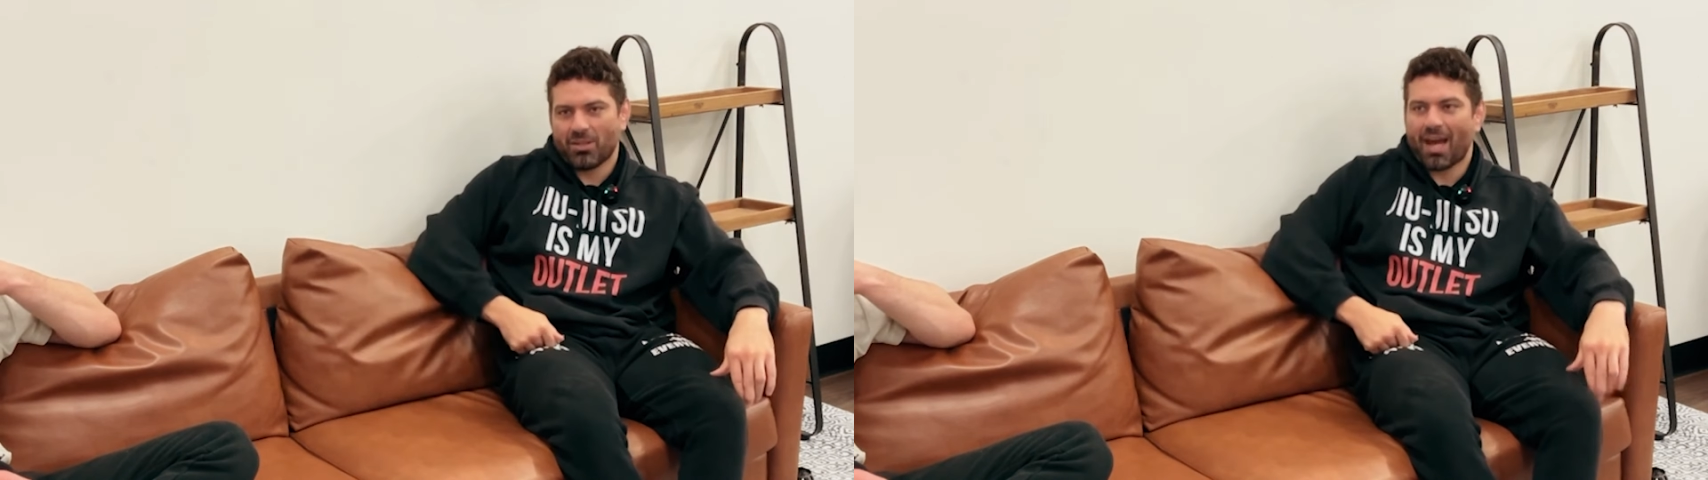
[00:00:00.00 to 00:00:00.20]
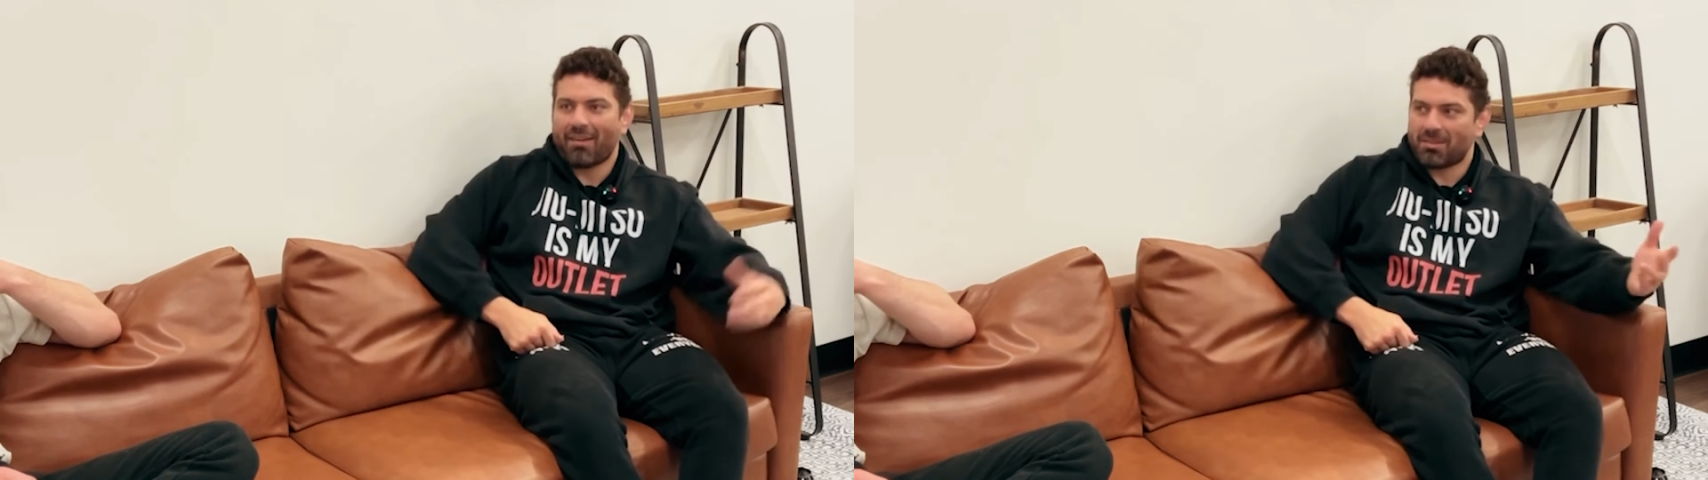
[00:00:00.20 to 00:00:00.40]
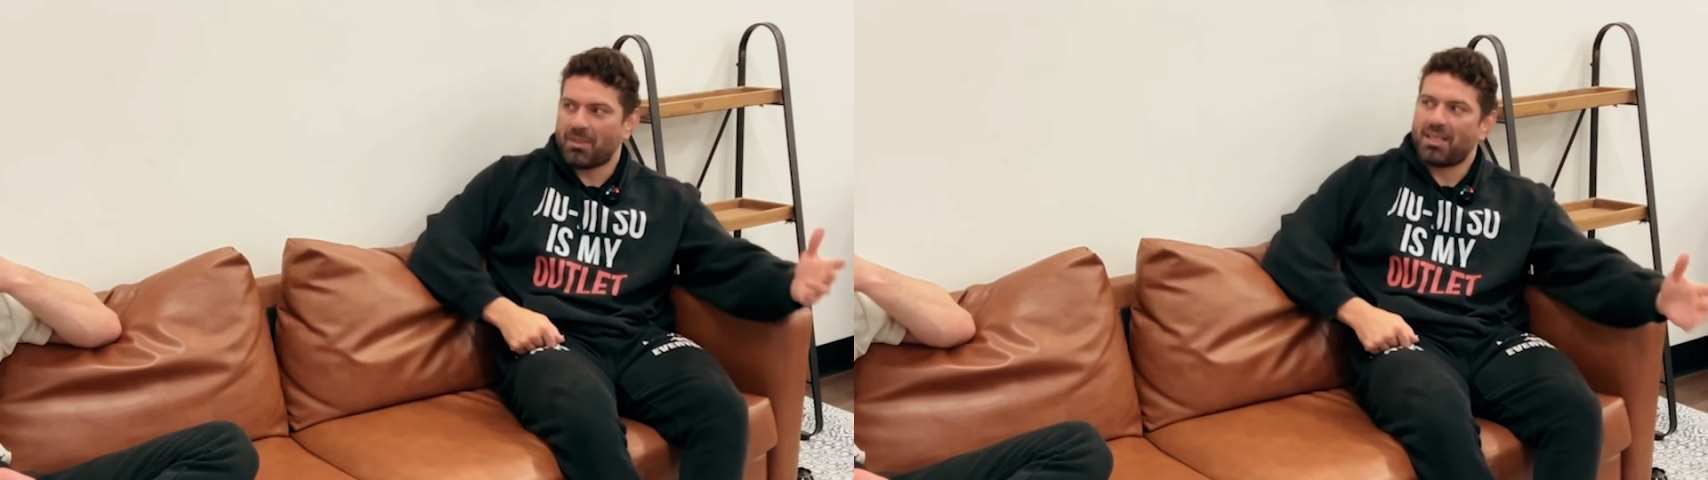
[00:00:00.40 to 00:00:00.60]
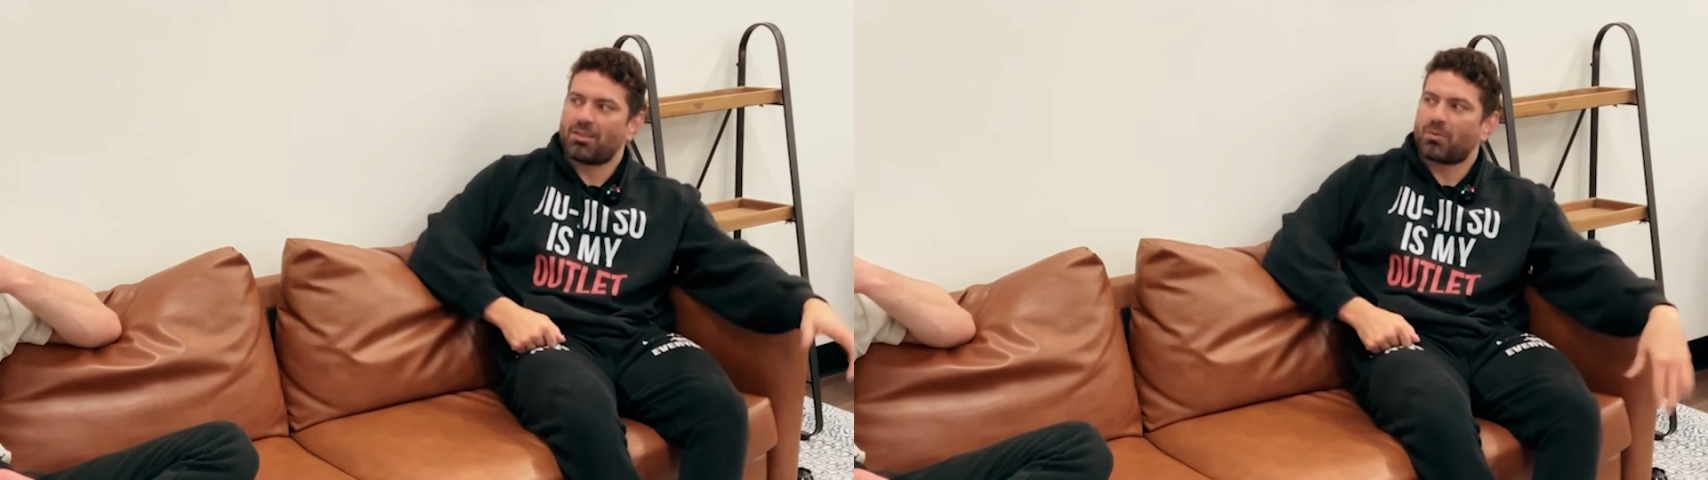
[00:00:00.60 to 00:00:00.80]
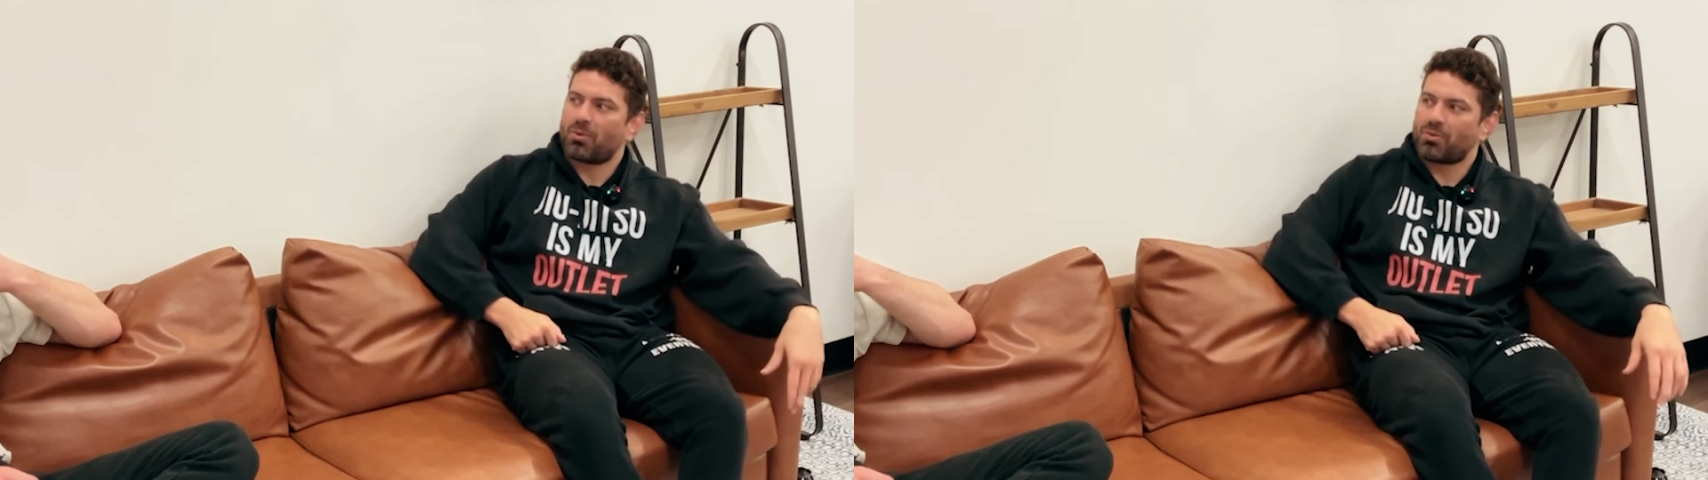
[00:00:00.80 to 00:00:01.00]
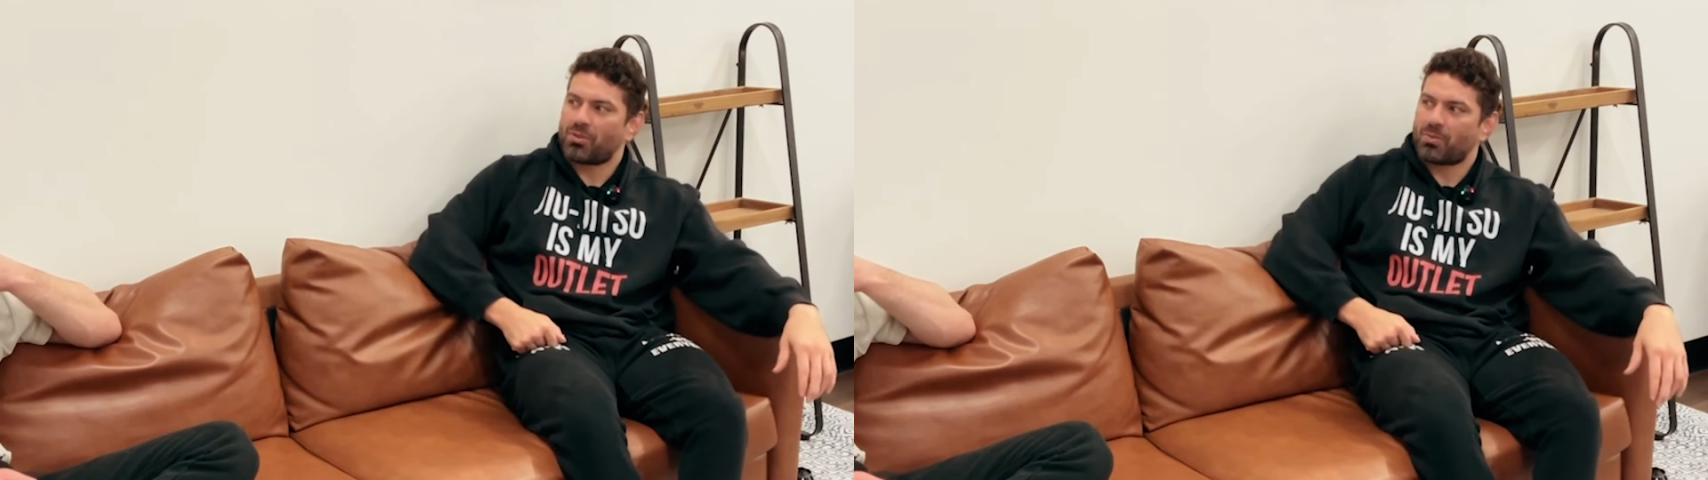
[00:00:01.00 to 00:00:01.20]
you have to be in the roles as